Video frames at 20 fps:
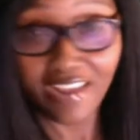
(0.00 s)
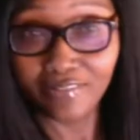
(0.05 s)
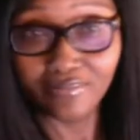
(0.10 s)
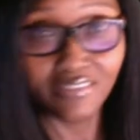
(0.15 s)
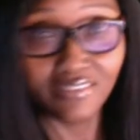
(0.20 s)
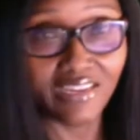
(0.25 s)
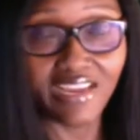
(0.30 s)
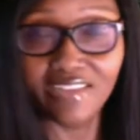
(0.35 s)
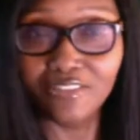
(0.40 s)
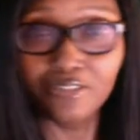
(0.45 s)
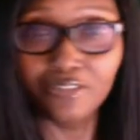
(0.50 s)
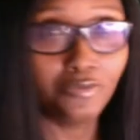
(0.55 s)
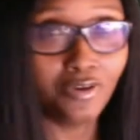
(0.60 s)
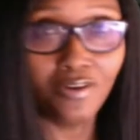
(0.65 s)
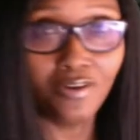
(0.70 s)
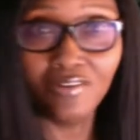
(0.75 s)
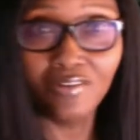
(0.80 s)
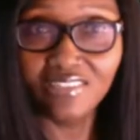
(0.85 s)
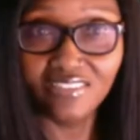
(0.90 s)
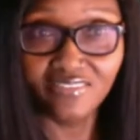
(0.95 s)
I do
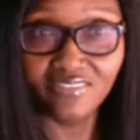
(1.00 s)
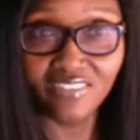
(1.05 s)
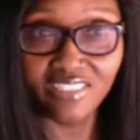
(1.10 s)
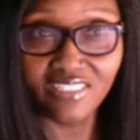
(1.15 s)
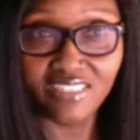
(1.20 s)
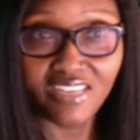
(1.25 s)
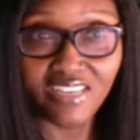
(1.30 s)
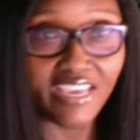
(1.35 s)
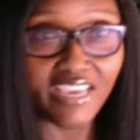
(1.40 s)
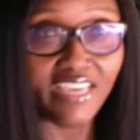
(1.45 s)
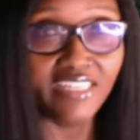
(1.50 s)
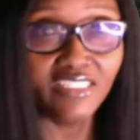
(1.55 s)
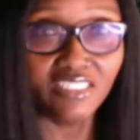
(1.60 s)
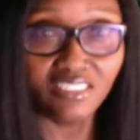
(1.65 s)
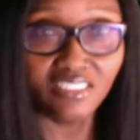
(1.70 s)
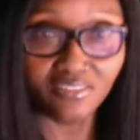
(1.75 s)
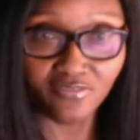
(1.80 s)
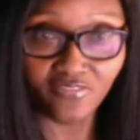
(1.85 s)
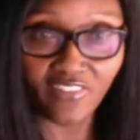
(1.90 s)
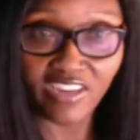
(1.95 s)
all of it, and
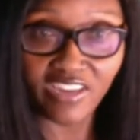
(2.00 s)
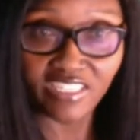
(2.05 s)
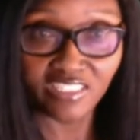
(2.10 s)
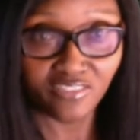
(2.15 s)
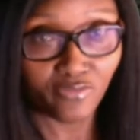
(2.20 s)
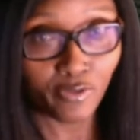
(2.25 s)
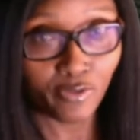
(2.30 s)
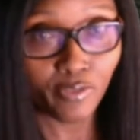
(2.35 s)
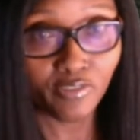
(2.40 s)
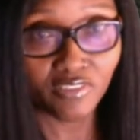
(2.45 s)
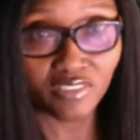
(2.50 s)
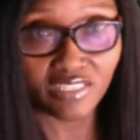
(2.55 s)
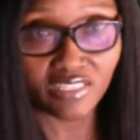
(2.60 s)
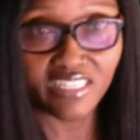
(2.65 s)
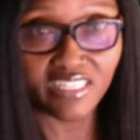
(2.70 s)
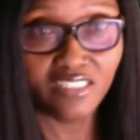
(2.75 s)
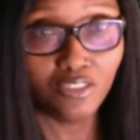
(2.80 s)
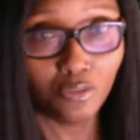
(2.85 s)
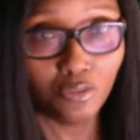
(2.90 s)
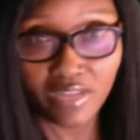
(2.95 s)
vice versa. He
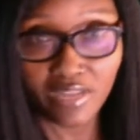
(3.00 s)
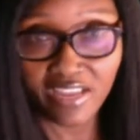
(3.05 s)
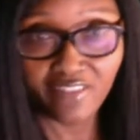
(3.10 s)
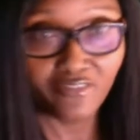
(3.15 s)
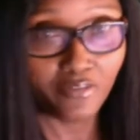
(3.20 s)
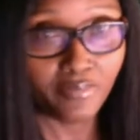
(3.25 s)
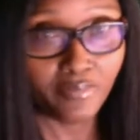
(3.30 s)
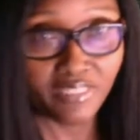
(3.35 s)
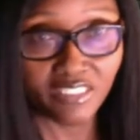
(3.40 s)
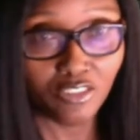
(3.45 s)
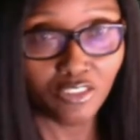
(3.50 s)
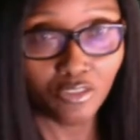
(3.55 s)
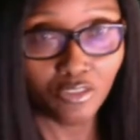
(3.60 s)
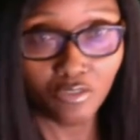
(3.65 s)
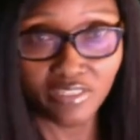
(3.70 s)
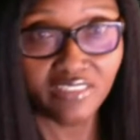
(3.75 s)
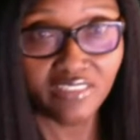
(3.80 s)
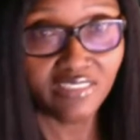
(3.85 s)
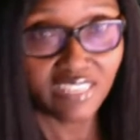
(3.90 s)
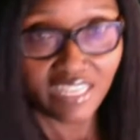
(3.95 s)
do that for me too.
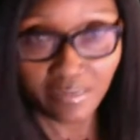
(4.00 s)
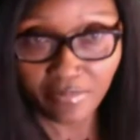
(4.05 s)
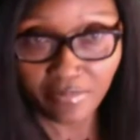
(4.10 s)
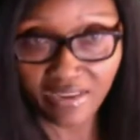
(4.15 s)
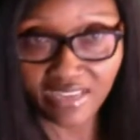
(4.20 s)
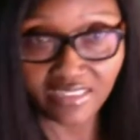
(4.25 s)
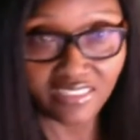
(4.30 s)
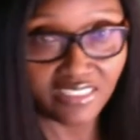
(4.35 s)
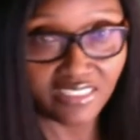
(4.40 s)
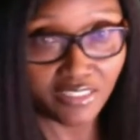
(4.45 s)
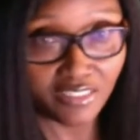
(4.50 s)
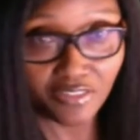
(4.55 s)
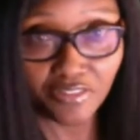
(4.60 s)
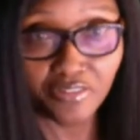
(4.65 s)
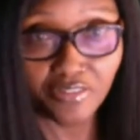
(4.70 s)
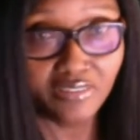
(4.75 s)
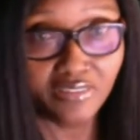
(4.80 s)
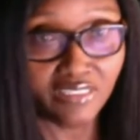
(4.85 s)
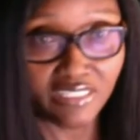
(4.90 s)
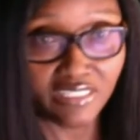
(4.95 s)
He'll take me out to dinner
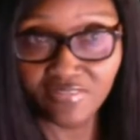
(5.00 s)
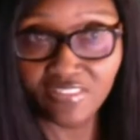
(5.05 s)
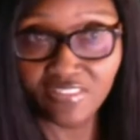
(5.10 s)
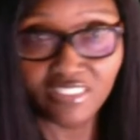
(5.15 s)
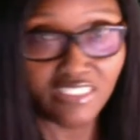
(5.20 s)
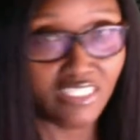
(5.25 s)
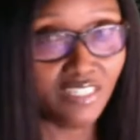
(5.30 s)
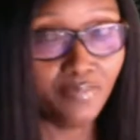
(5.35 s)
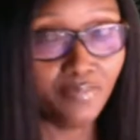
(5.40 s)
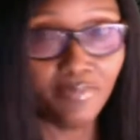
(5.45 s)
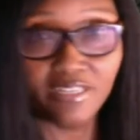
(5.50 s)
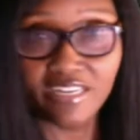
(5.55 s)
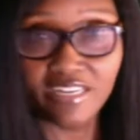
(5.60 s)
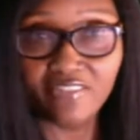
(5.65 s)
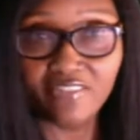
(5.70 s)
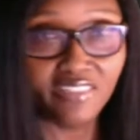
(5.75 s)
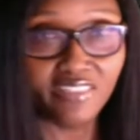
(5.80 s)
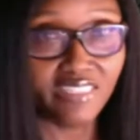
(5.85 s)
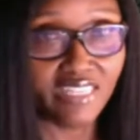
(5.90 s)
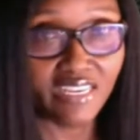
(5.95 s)
and give a tip and
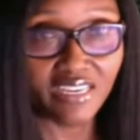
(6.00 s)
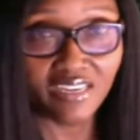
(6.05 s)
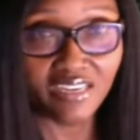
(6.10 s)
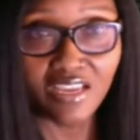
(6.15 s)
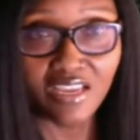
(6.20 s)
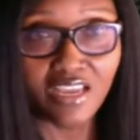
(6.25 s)
everything.